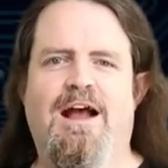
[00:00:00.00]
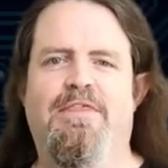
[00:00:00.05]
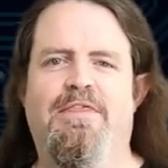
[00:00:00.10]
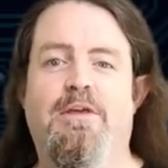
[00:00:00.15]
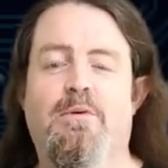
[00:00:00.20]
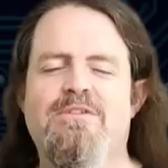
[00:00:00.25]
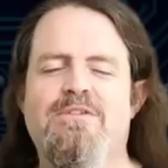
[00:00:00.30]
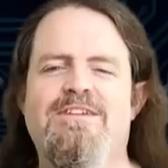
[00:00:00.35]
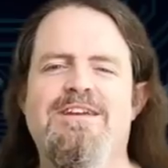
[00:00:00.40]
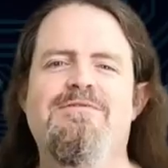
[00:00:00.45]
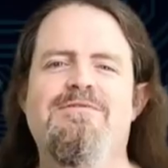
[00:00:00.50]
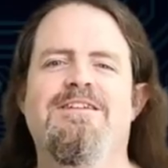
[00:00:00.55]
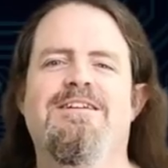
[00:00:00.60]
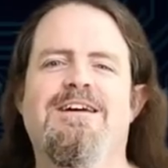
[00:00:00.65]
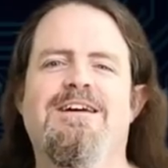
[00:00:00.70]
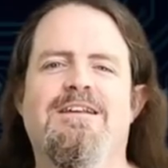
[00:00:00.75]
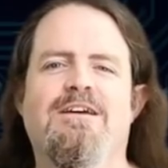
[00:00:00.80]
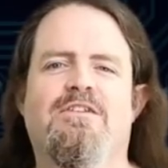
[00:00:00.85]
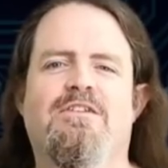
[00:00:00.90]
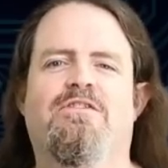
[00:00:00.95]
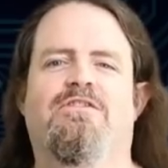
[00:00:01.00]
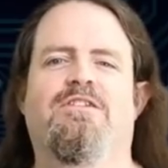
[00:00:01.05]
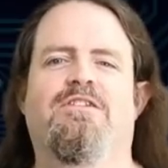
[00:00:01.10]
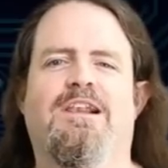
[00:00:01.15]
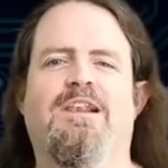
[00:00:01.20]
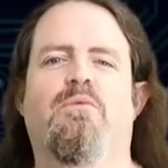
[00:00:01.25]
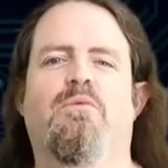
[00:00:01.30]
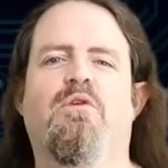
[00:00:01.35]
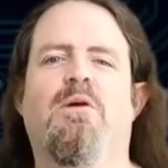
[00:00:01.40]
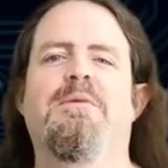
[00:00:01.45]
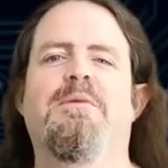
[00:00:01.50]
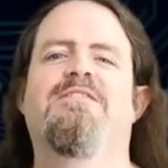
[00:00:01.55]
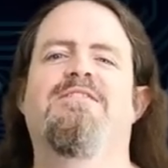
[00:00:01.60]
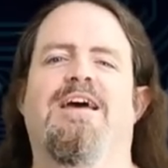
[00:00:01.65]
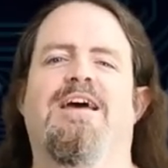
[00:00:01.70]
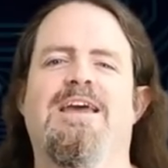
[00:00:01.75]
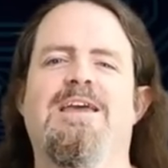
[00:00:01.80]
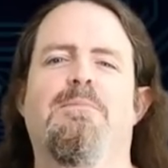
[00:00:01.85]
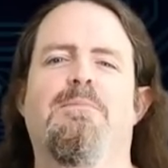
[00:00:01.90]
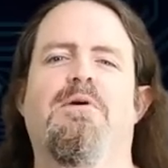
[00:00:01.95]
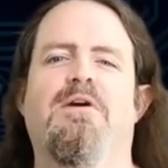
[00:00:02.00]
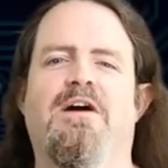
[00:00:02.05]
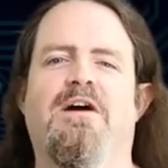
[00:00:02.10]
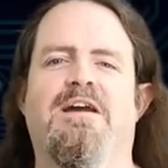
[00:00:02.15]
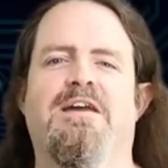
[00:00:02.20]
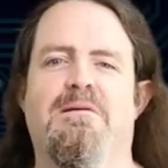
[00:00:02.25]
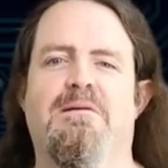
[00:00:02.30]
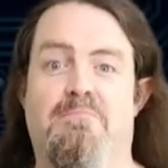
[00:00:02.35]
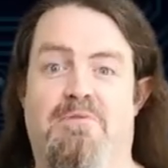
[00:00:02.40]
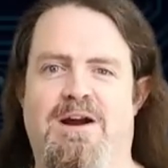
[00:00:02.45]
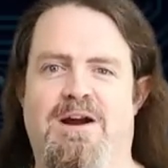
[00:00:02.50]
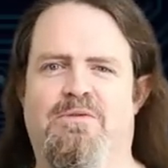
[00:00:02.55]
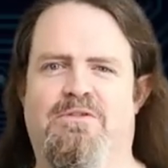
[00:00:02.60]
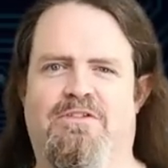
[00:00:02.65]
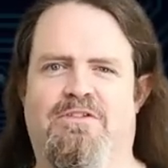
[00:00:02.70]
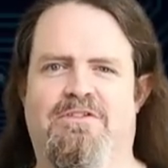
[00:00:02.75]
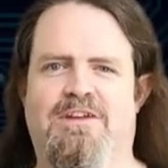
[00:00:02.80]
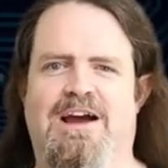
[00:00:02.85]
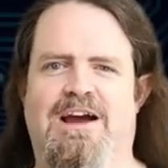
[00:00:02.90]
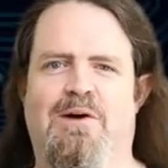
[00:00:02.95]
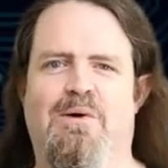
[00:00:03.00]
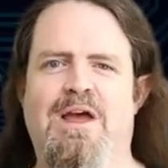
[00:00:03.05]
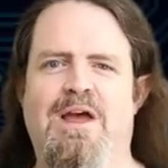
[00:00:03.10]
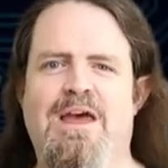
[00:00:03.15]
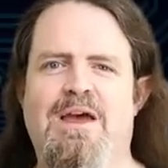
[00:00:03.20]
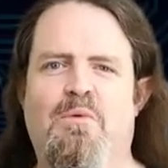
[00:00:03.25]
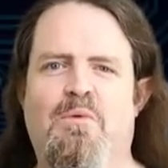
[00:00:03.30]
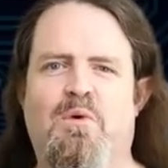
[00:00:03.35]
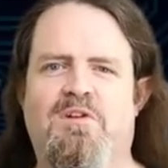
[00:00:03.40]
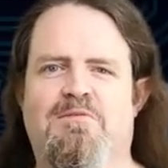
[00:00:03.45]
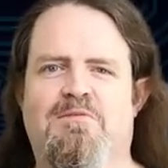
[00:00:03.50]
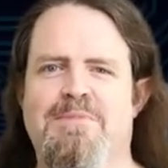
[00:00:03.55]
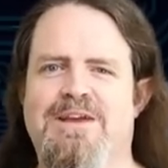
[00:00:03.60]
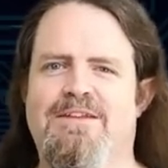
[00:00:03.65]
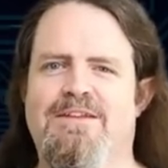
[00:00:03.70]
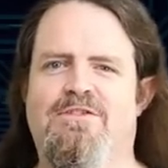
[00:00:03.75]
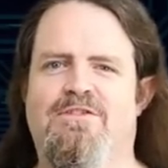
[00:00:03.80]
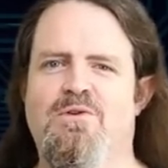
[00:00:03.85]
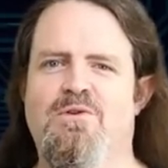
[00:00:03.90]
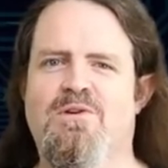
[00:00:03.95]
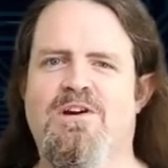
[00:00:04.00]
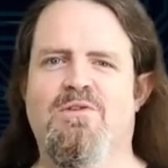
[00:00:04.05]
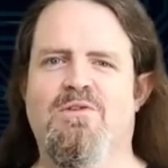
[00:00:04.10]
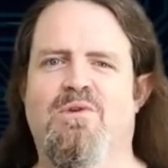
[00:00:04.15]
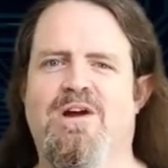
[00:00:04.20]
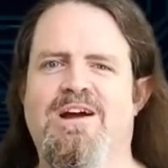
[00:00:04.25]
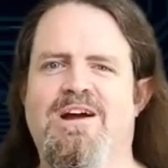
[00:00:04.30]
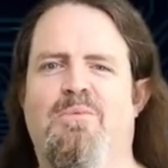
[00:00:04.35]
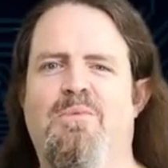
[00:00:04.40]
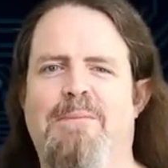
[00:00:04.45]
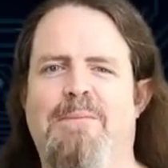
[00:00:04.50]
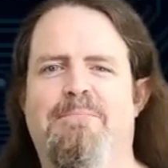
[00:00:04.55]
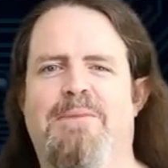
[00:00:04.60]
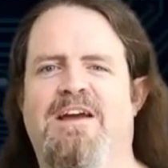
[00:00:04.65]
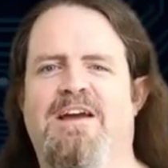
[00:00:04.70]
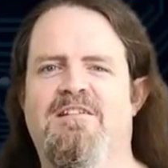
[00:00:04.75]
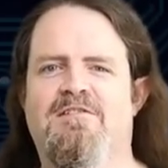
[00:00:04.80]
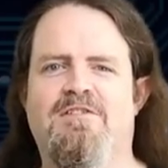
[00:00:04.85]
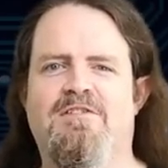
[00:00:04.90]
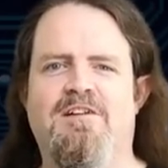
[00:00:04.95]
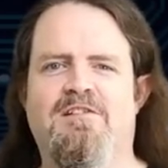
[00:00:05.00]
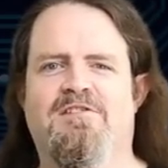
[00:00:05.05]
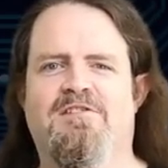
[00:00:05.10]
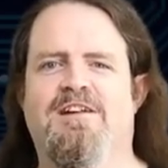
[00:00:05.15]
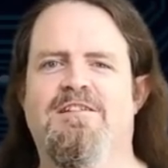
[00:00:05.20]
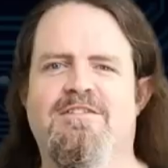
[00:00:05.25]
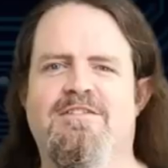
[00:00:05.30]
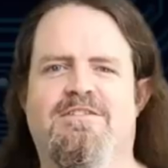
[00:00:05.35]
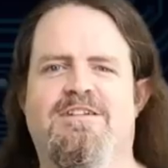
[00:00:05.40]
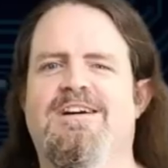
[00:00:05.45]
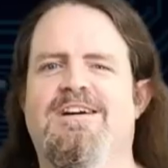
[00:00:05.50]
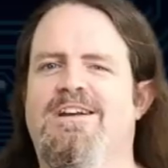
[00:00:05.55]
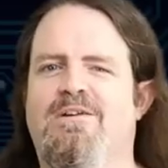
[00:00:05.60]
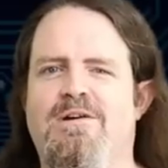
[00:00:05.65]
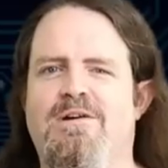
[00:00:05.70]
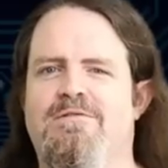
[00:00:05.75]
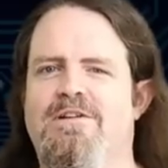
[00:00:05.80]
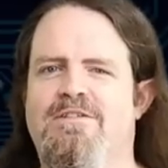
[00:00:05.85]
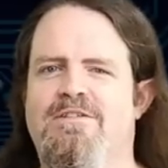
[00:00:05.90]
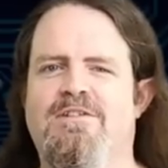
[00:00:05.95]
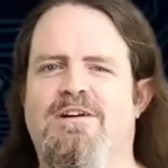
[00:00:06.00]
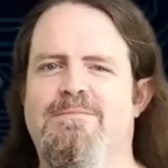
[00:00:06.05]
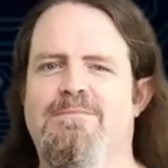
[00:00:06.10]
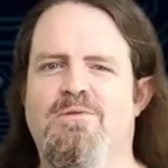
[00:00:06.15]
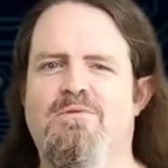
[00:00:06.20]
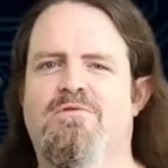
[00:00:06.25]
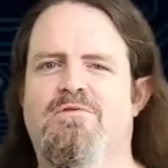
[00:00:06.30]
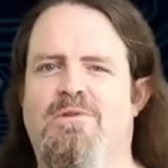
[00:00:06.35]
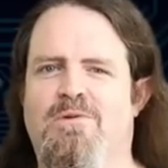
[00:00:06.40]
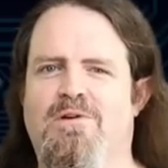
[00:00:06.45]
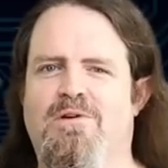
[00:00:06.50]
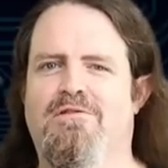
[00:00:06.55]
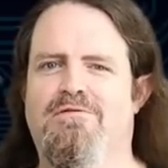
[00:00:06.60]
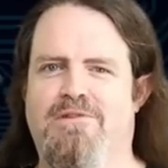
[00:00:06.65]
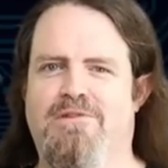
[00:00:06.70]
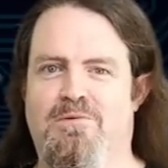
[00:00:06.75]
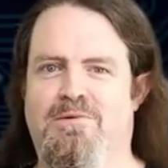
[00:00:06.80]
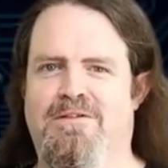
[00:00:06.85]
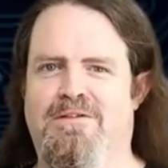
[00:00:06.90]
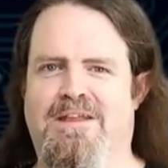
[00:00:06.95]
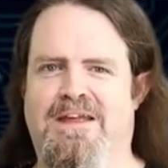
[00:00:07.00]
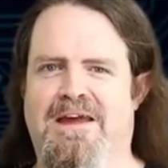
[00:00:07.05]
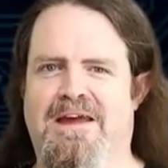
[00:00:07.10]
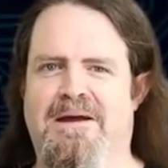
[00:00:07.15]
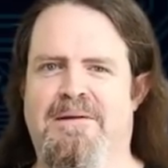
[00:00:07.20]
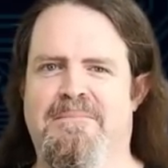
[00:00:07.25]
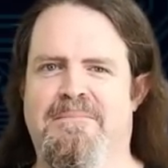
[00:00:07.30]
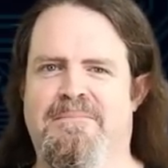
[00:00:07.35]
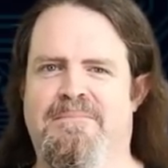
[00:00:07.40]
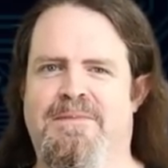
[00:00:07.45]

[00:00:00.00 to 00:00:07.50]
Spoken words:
There is even an accelerometer API in browsers now, which means you can write a web page that changes color every time you throw your phone in the air.